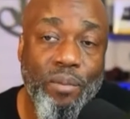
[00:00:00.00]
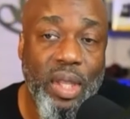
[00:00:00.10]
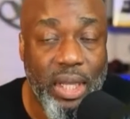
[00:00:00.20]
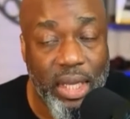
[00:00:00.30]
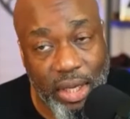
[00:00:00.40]

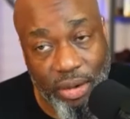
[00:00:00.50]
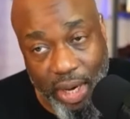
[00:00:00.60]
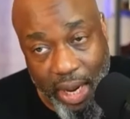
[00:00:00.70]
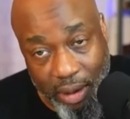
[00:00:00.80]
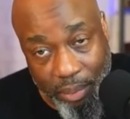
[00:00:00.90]
and then you
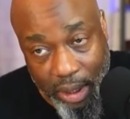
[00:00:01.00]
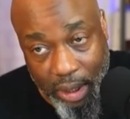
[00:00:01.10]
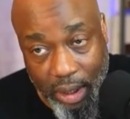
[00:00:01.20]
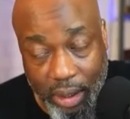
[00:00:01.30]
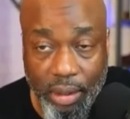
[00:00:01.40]
got to
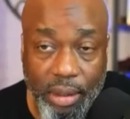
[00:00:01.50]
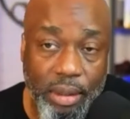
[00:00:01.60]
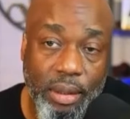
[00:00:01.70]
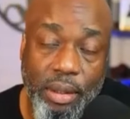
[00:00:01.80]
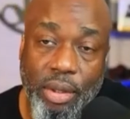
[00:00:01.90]
be,
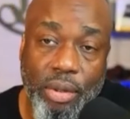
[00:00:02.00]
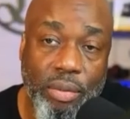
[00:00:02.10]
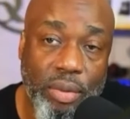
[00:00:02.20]
you know,